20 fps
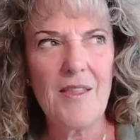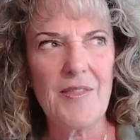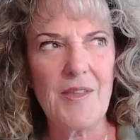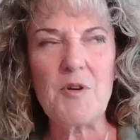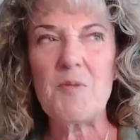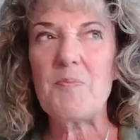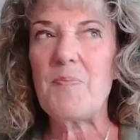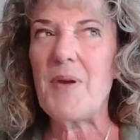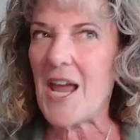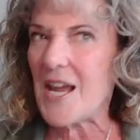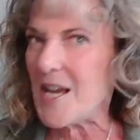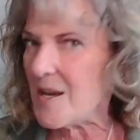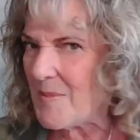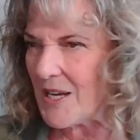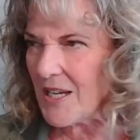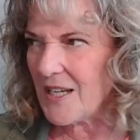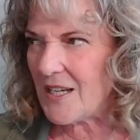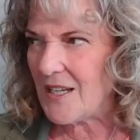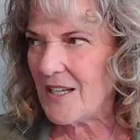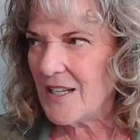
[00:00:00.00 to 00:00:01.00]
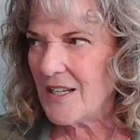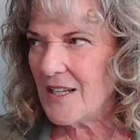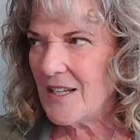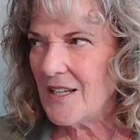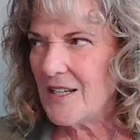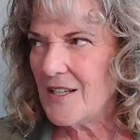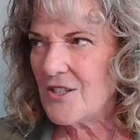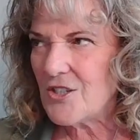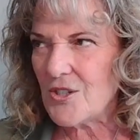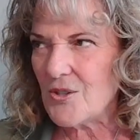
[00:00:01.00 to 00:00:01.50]
They would pay me
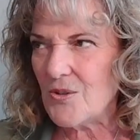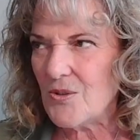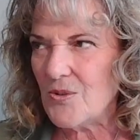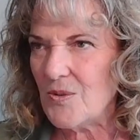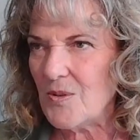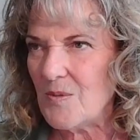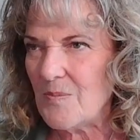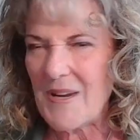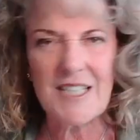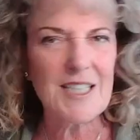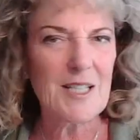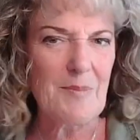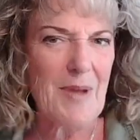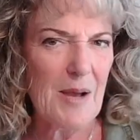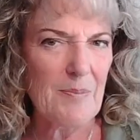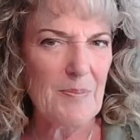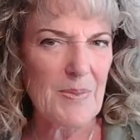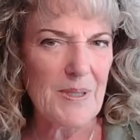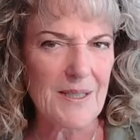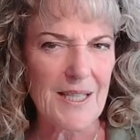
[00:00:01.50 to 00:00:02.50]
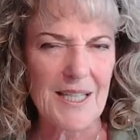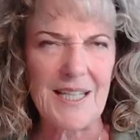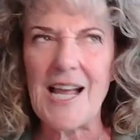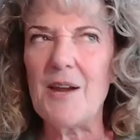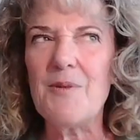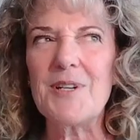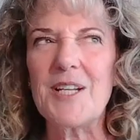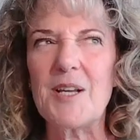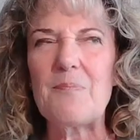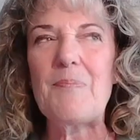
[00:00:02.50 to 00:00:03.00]
to make them happy. Like,
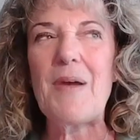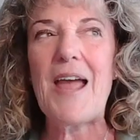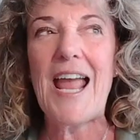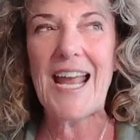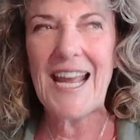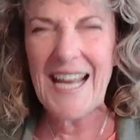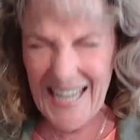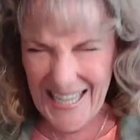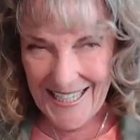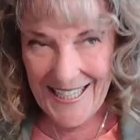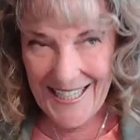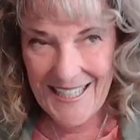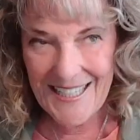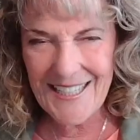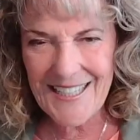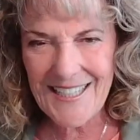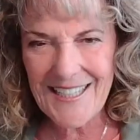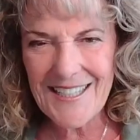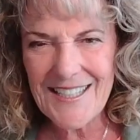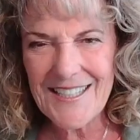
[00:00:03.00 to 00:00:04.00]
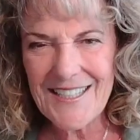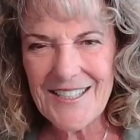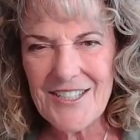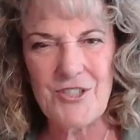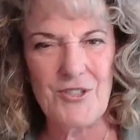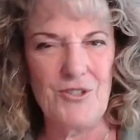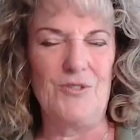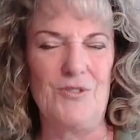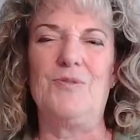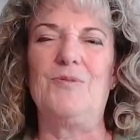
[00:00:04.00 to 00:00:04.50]
I would get paid
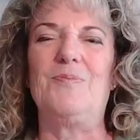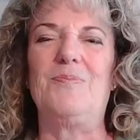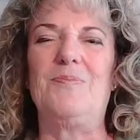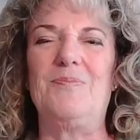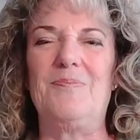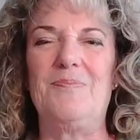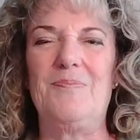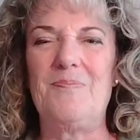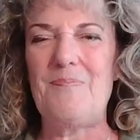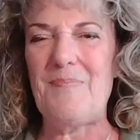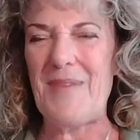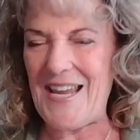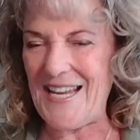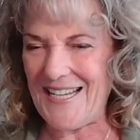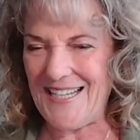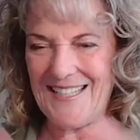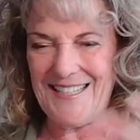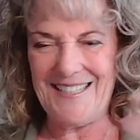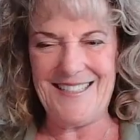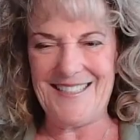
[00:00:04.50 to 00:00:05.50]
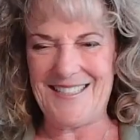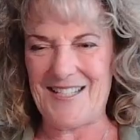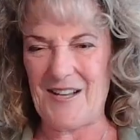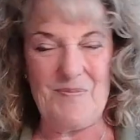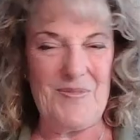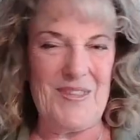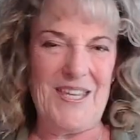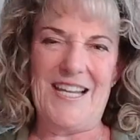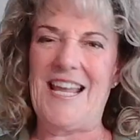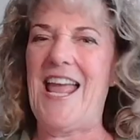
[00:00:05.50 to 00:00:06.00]
to make
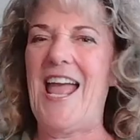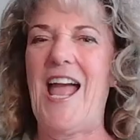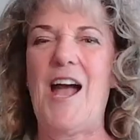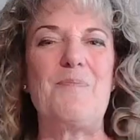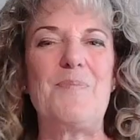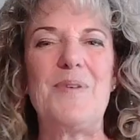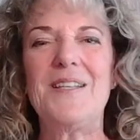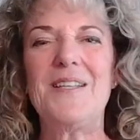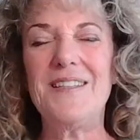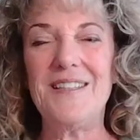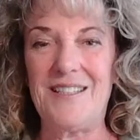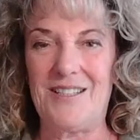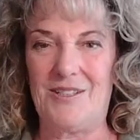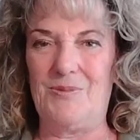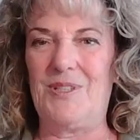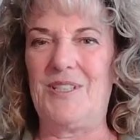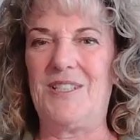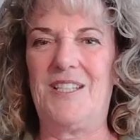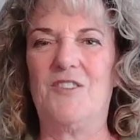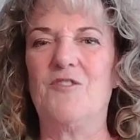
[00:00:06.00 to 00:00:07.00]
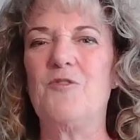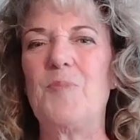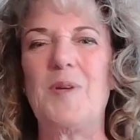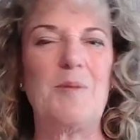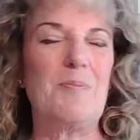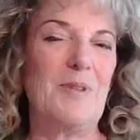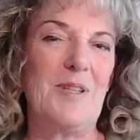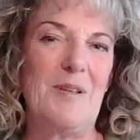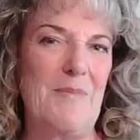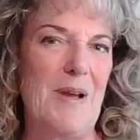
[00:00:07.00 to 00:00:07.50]
something happen that would give
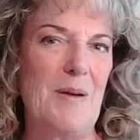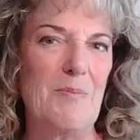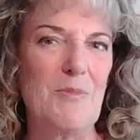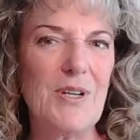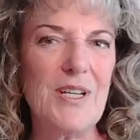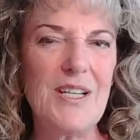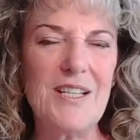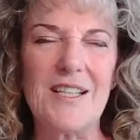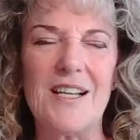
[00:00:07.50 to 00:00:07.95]
people a memory.